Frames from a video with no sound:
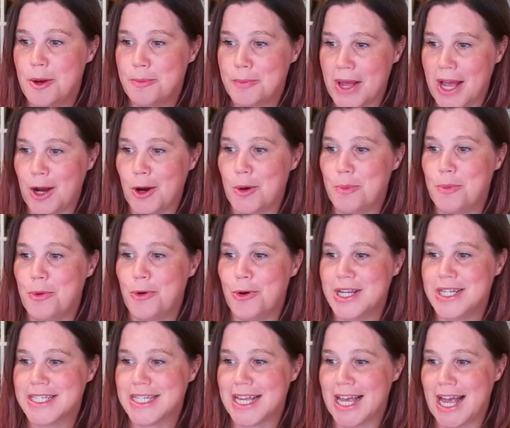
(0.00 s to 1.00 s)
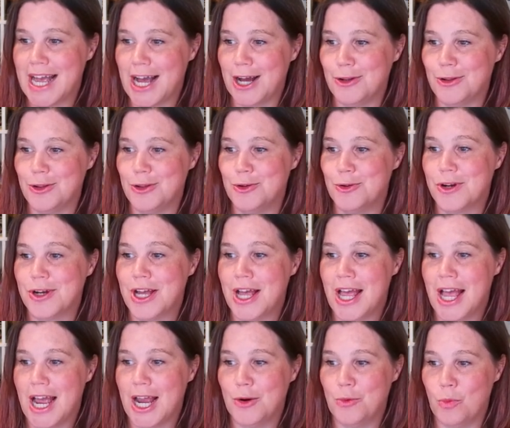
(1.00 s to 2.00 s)
PowerPoint, Outlook,
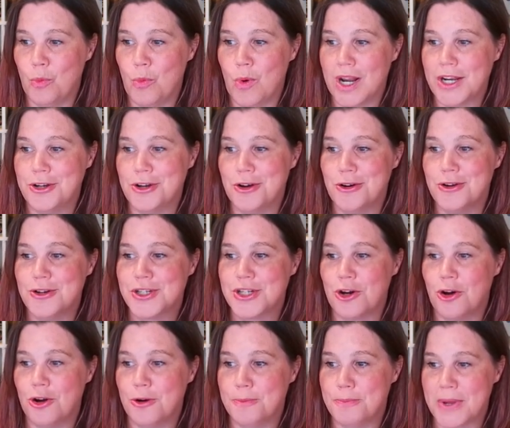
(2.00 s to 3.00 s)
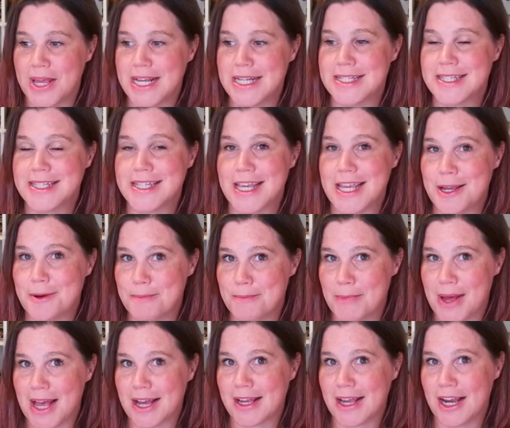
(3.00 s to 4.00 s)
and OneNote on PC,
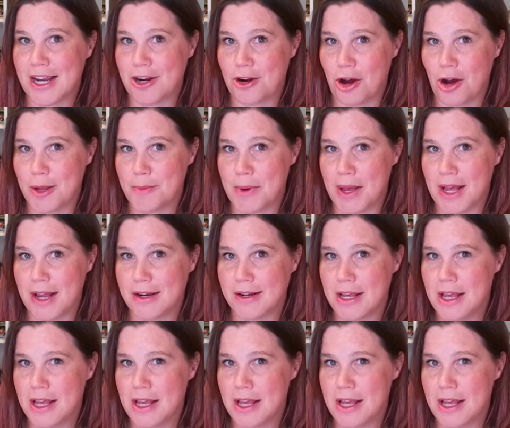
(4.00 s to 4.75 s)
Mac, and iPad.